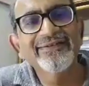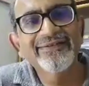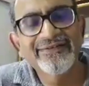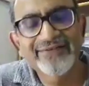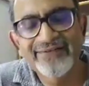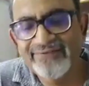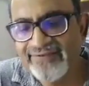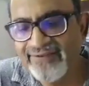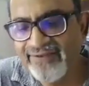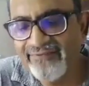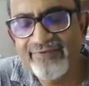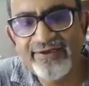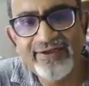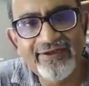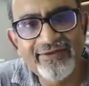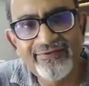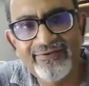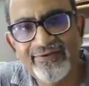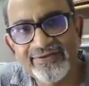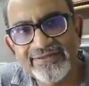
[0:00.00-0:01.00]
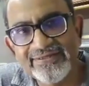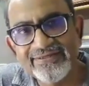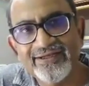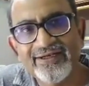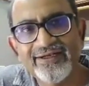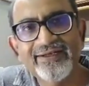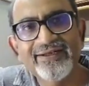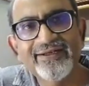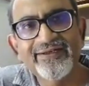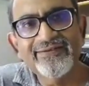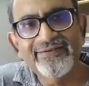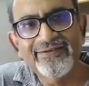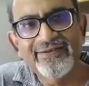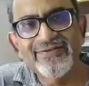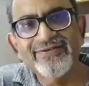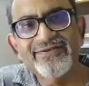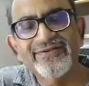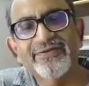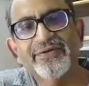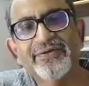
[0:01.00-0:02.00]
This evening we are starting a
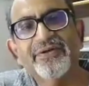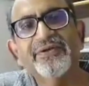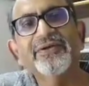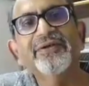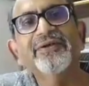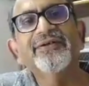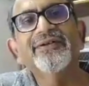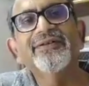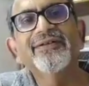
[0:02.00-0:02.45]
session on